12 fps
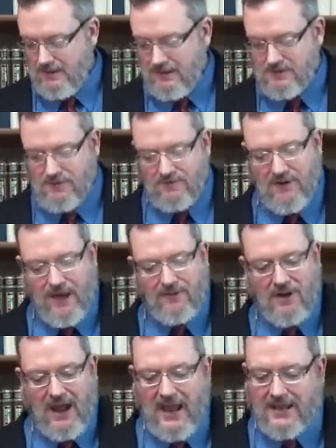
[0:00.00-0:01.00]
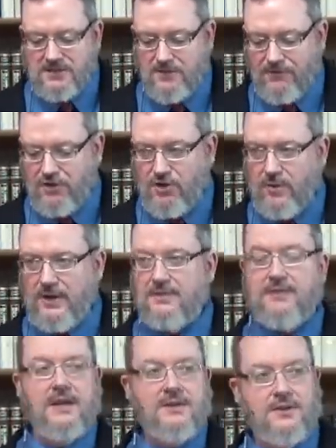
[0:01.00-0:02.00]
And so, Father, I ask if you do
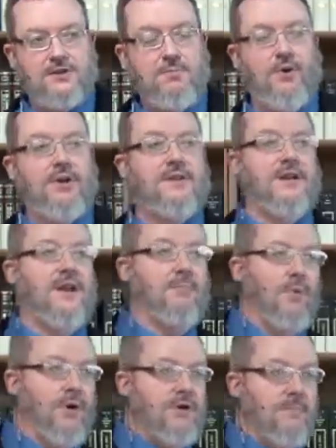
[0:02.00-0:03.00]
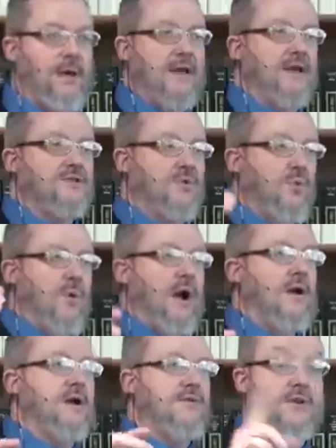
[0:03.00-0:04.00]
anything this morning that number one, you'd make us
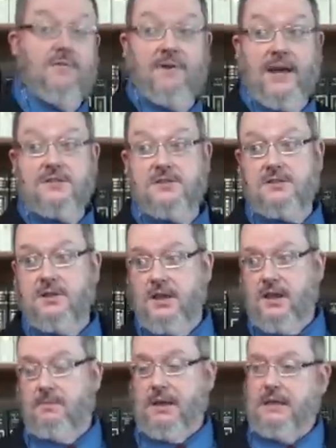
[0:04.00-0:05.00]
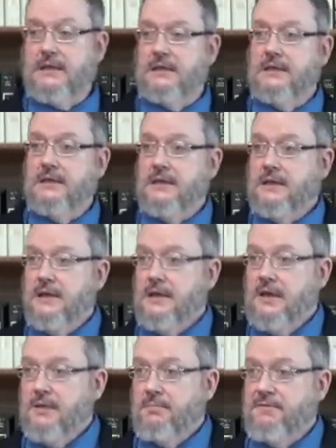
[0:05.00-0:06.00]
aware of the devices of the enemy.
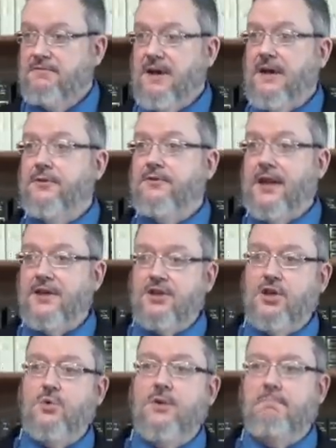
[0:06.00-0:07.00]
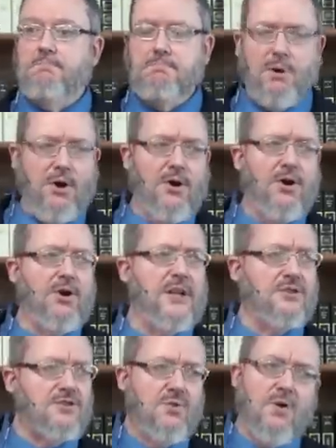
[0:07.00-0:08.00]
But Father, that you would burn
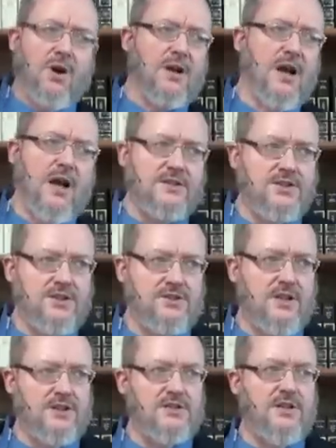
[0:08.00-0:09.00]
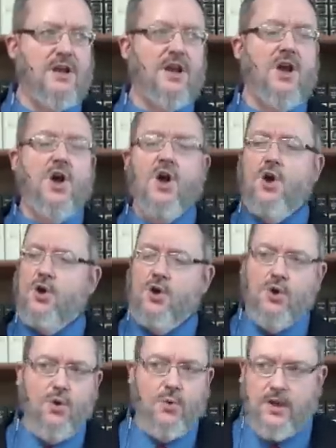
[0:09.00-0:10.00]
into our consciousness
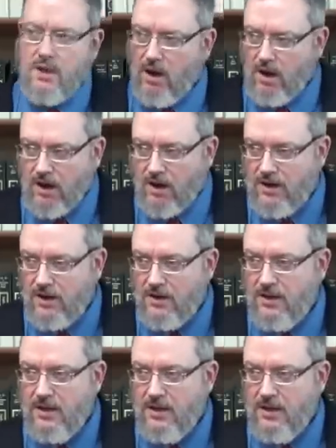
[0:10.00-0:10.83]
who we are